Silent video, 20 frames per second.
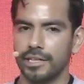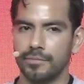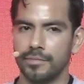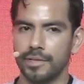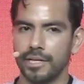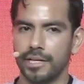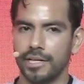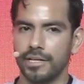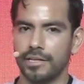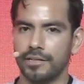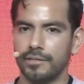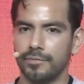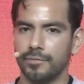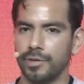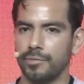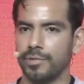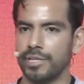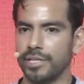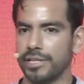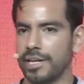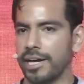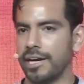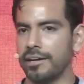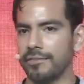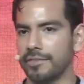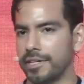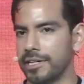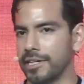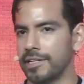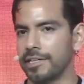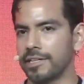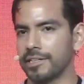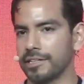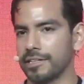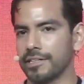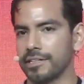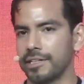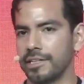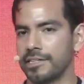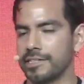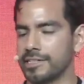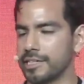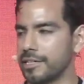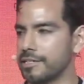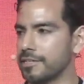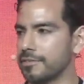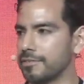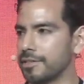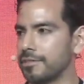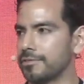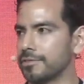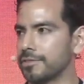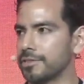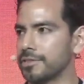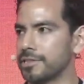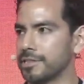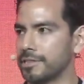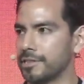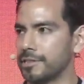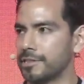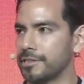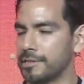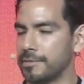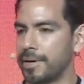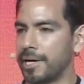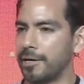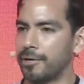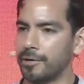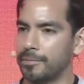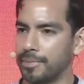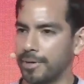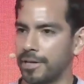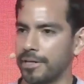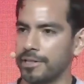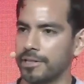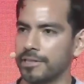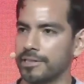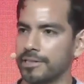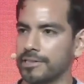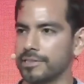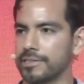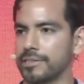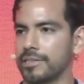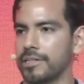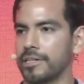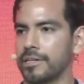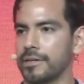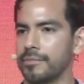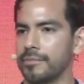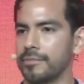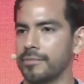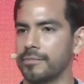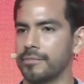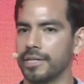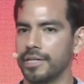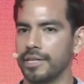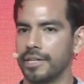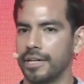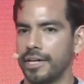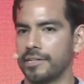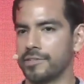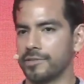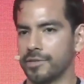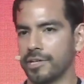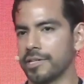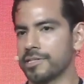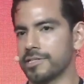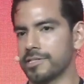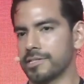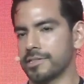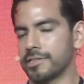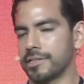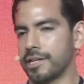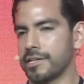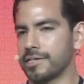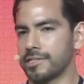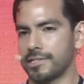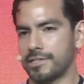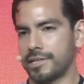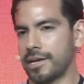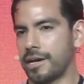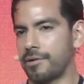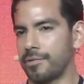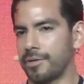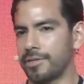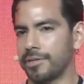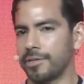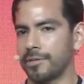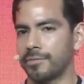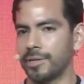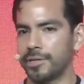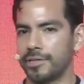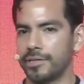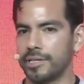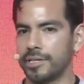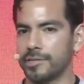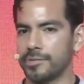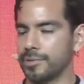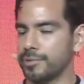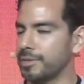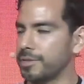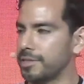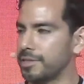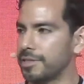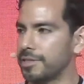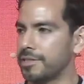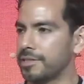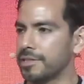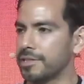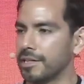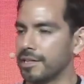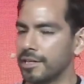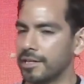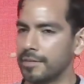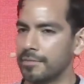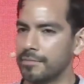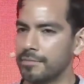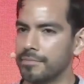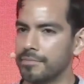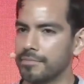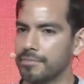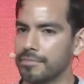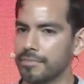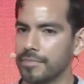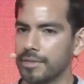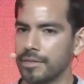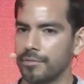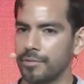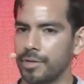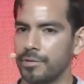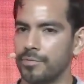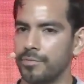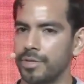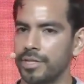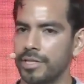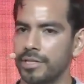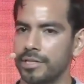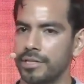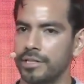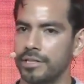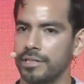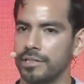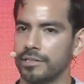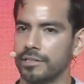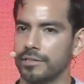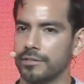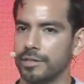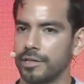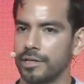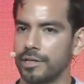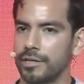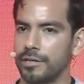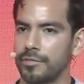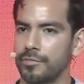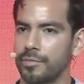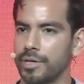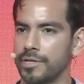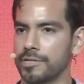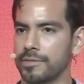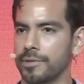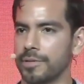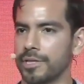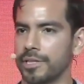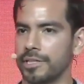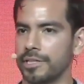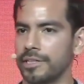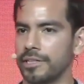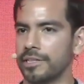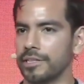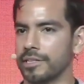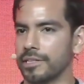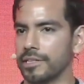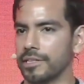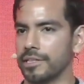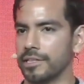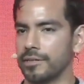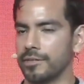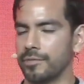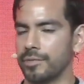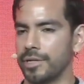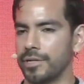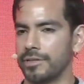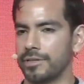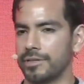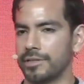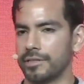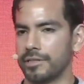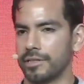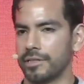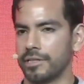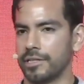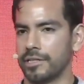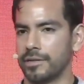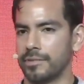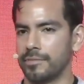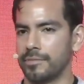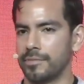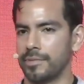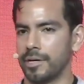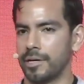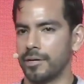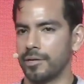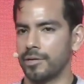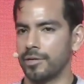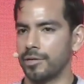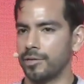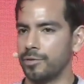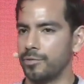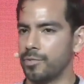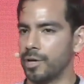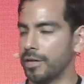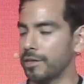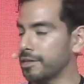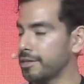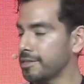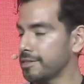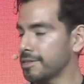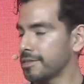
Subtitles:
And when we could have that incentive lever to power products. And so that's how we thought about it, and that's what we did. When we went to market with our new wallet,